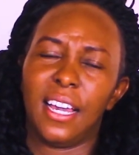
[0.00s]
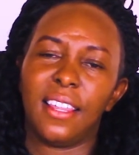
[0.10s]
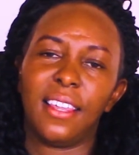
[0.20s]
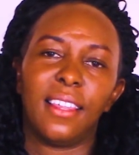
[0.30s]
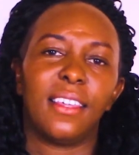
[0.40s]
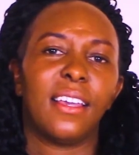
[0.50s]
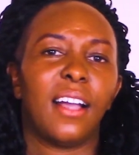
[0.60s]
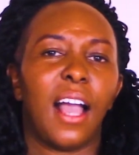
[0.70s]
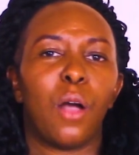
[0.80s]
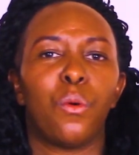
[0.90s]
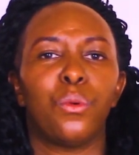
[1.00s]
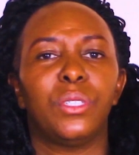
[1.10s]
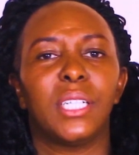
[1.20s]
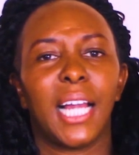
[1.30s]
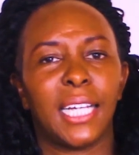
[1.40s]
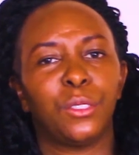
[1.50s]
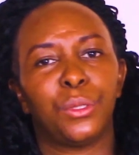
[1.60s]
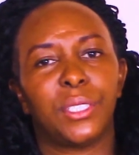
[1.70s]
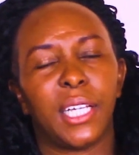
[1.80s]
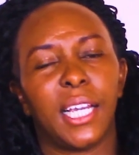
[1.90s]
The other thing I would like to say